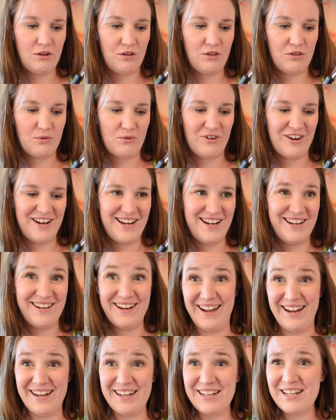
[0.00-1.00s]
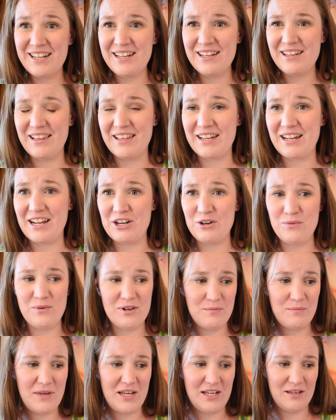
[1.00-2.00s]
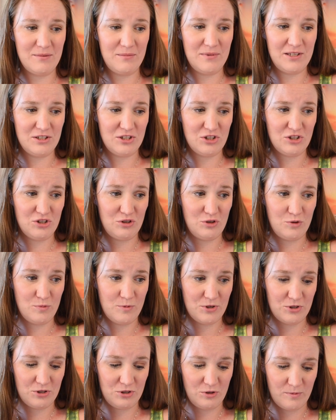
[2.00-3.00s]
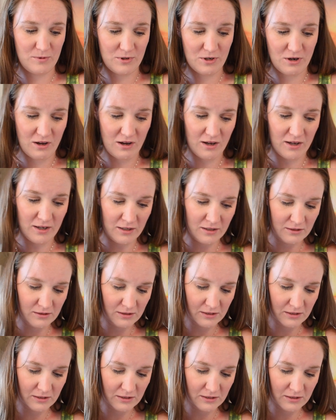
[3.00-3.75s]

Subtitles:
390. Like, I don't want to make it be super, super hot.